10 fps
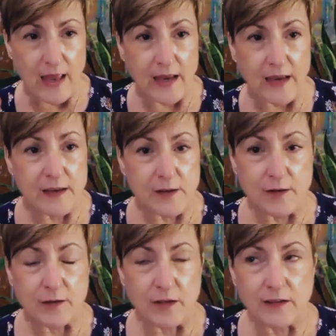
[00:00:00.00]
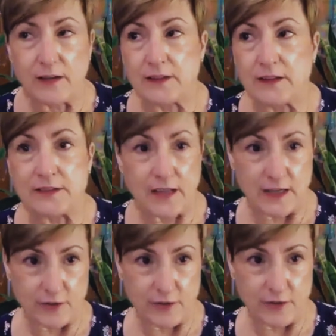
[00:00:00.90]
and
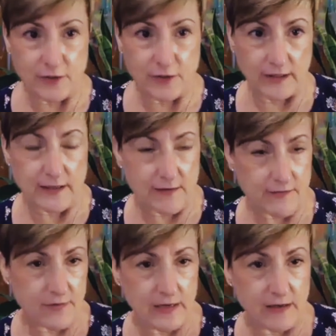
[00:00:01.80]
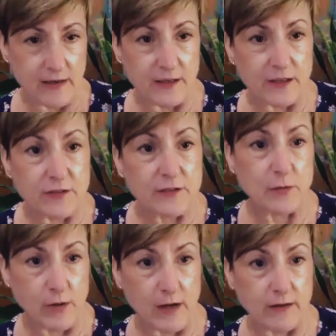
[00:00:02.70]
decide they're going to live
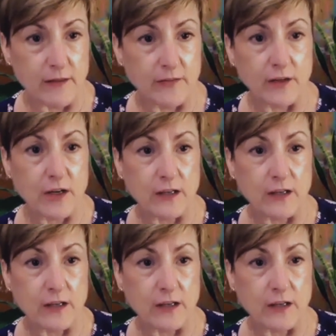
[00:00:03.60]
in a different way.